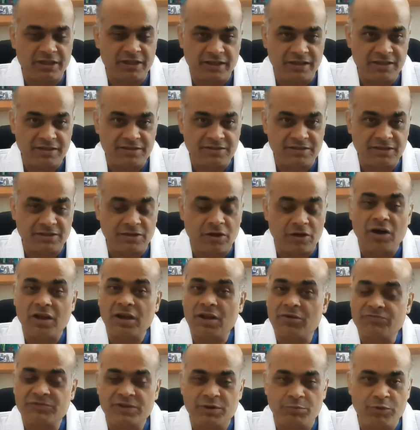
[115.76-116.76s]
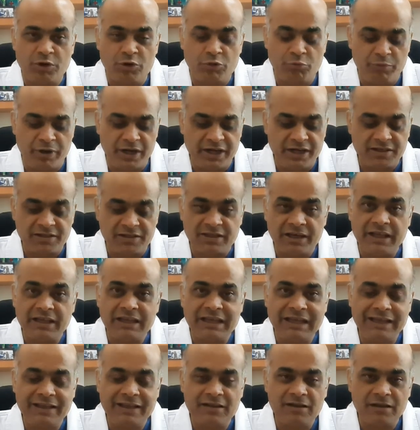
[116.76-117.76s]
or anything. All of them have made it
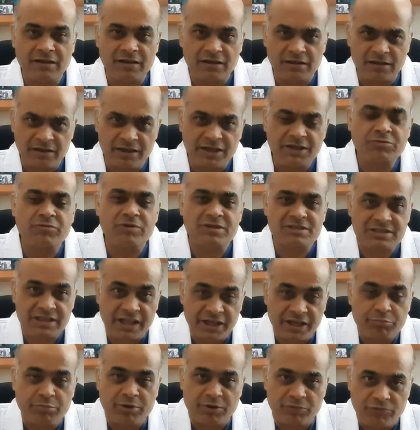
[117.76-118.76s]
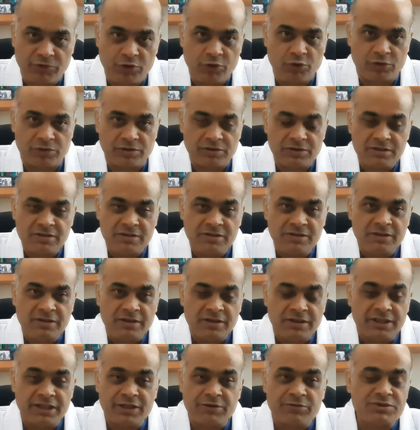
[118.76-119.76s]
like it was like before.
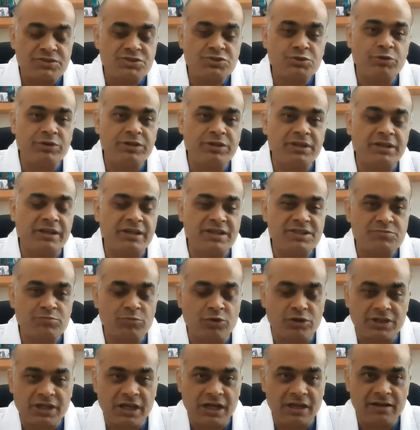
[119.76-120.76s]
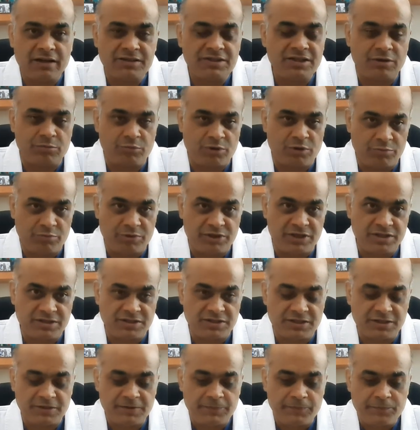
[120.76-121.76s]
There was no increased mortality or
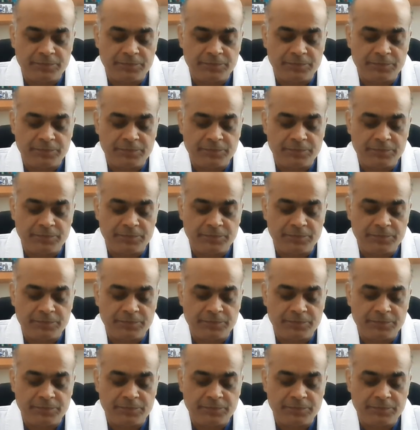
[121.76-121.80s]
morbidity.